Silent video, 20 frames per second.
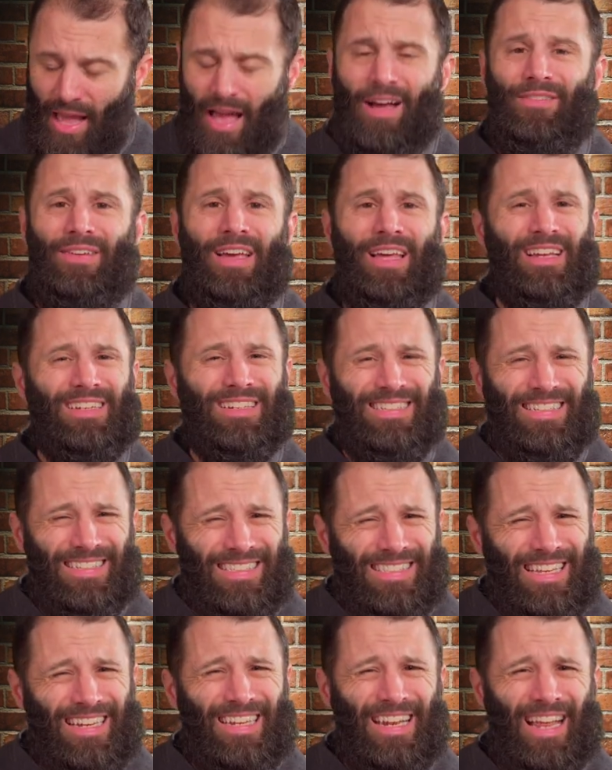I've had a
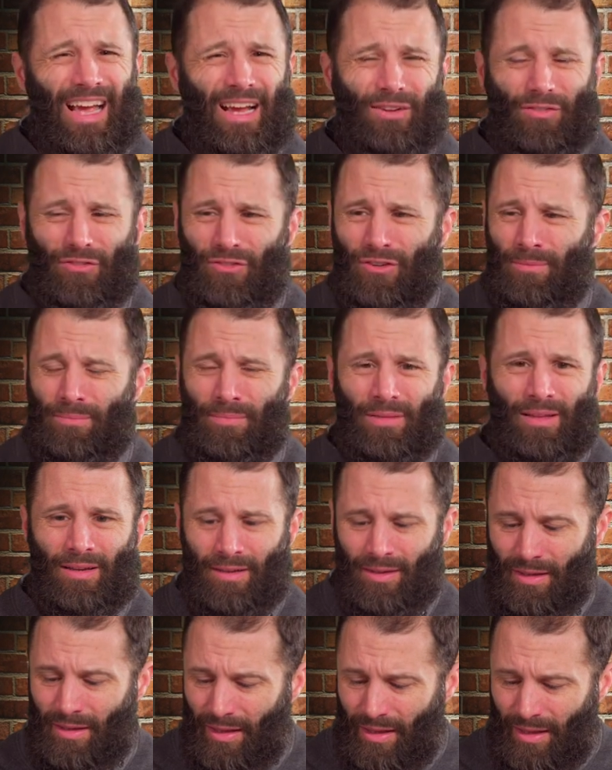disconnect from
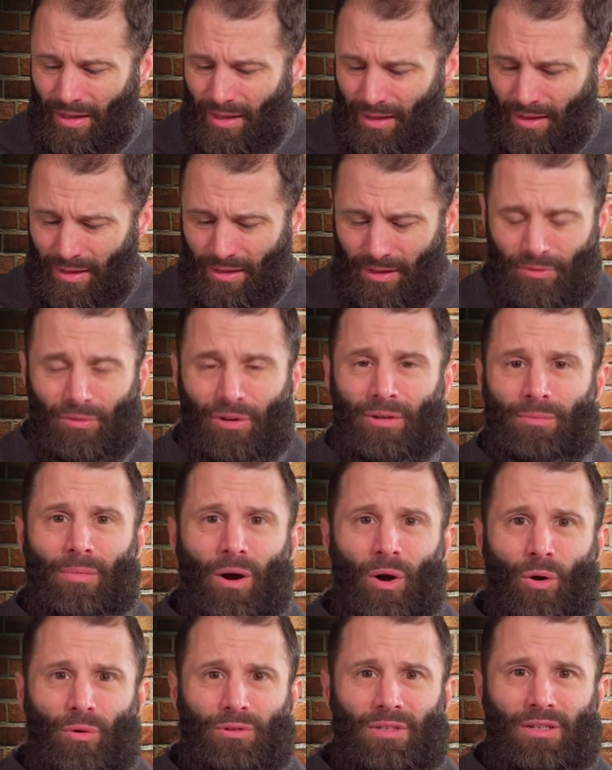the
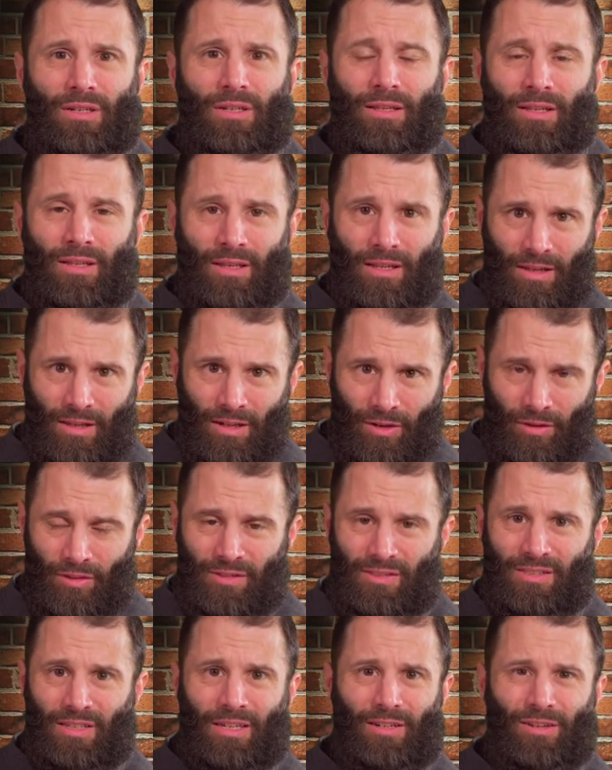remote and the you know
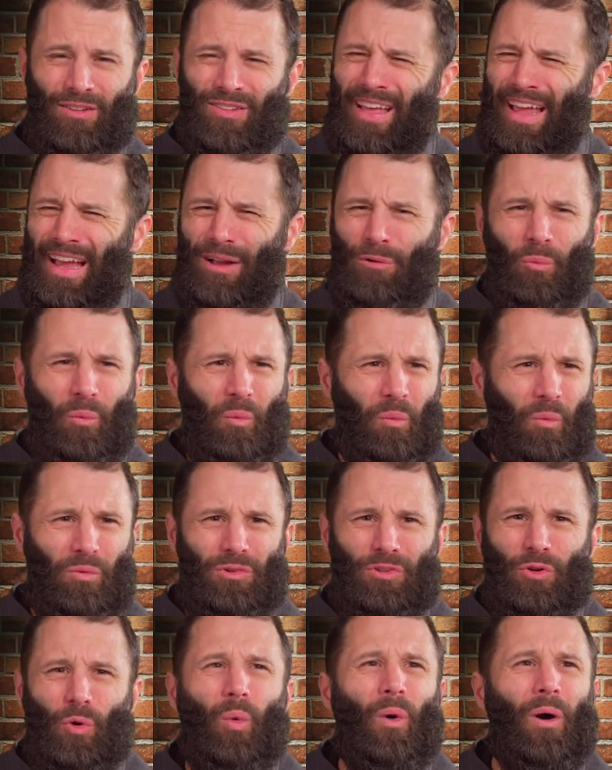the signal like
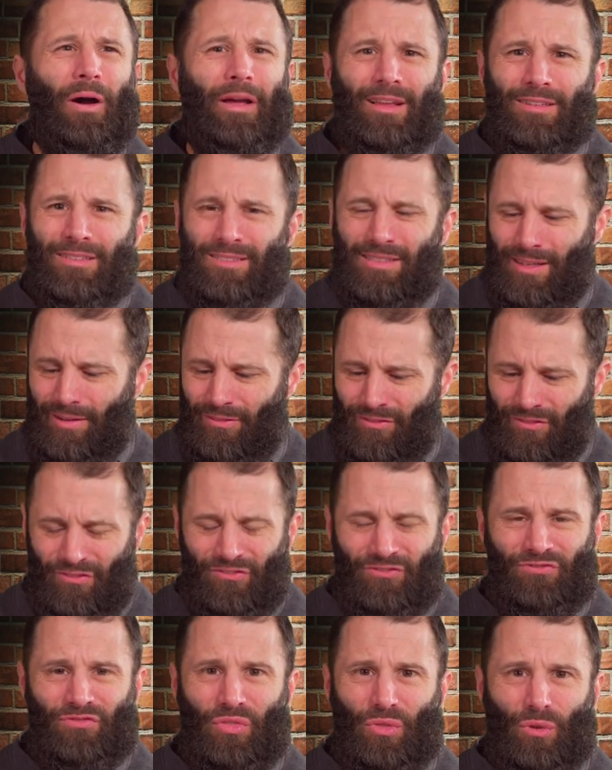twice in
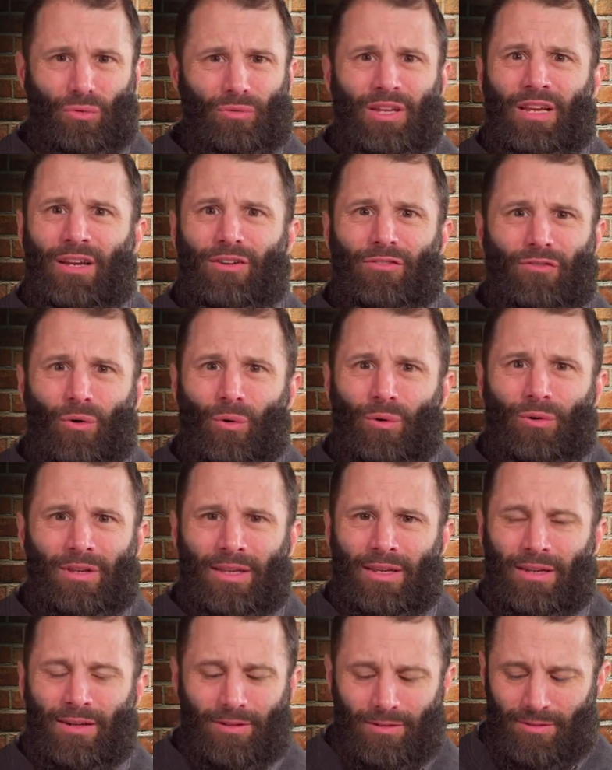three or four
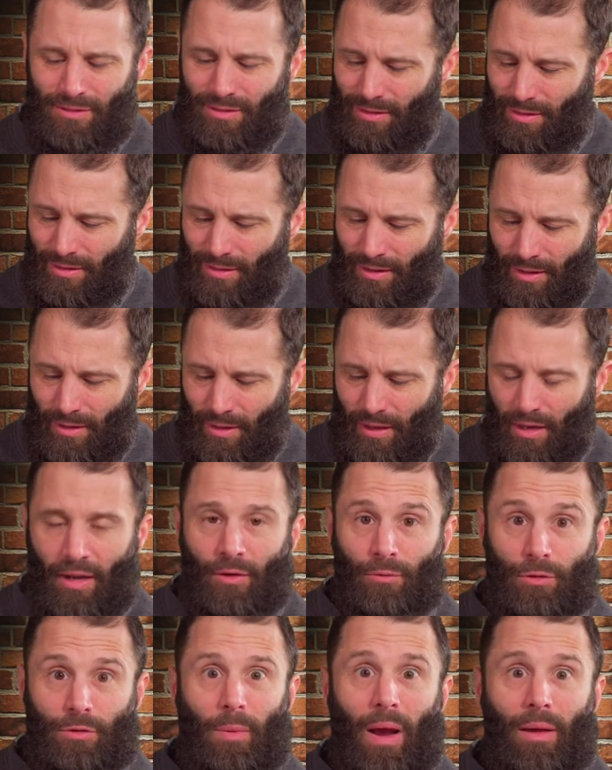years, and
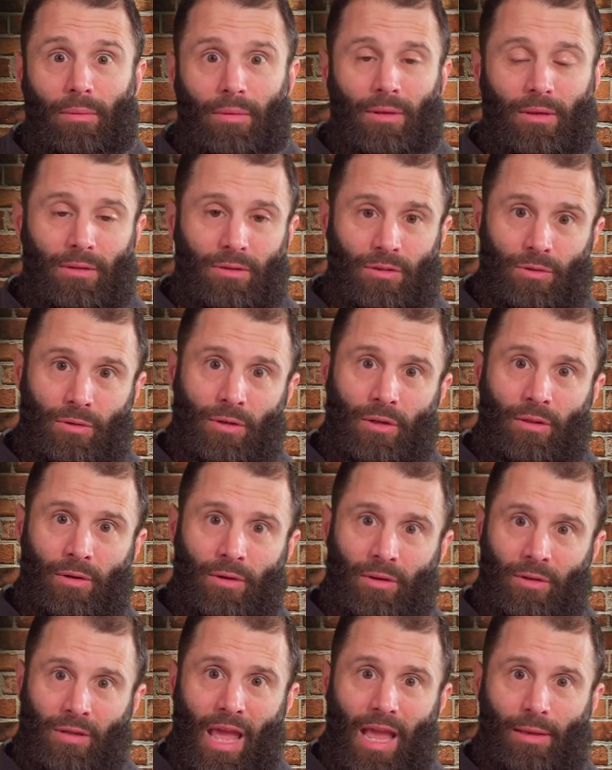it was probably due to
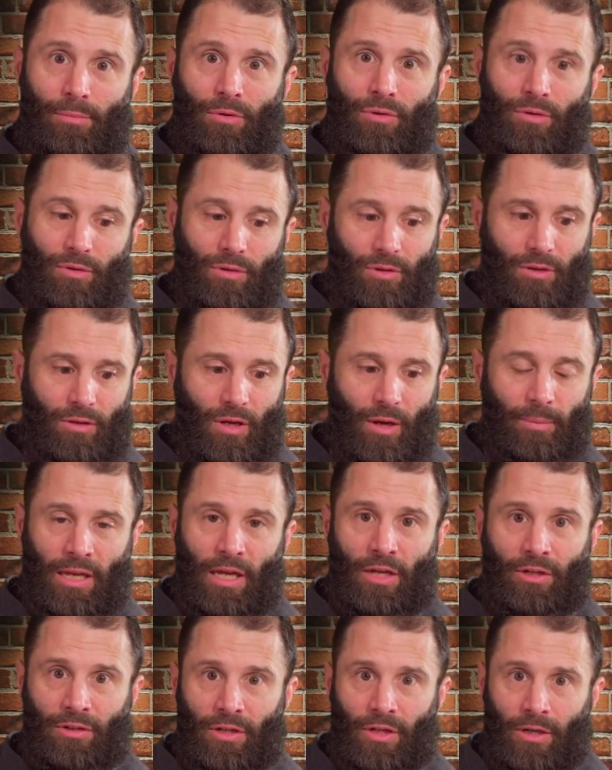the cable
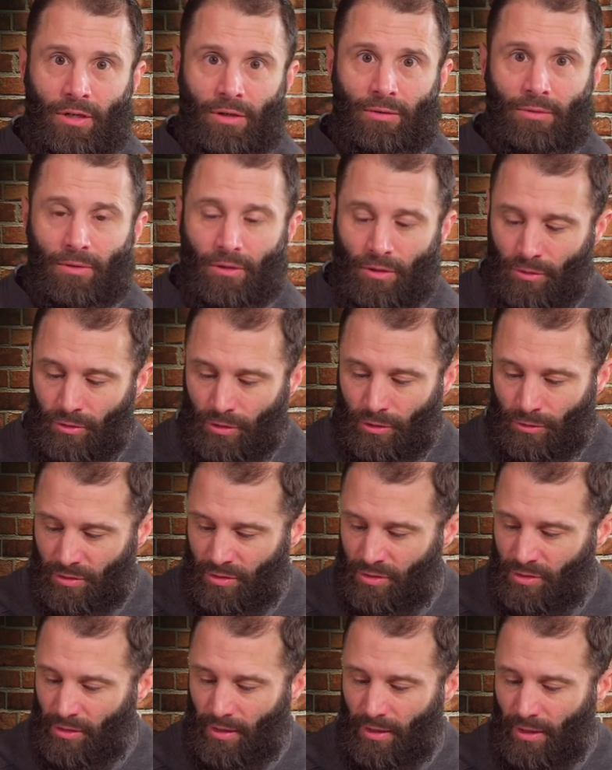coming undone or
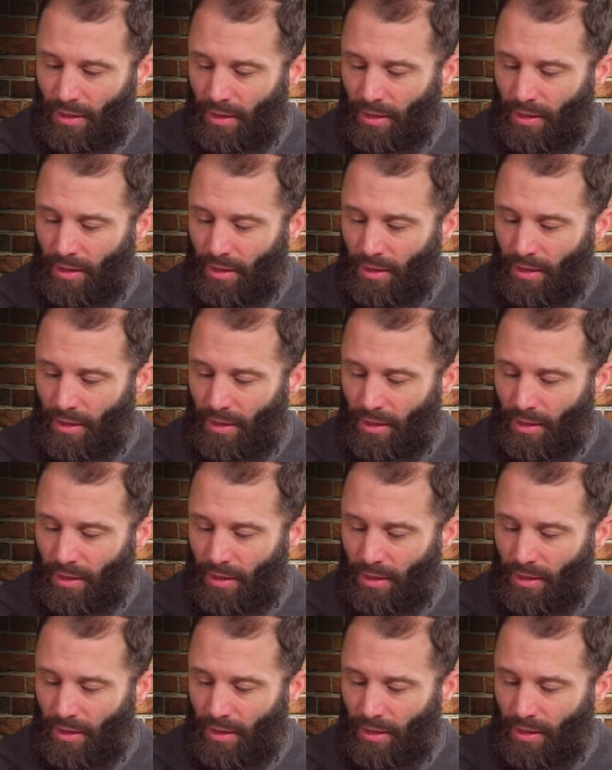loose.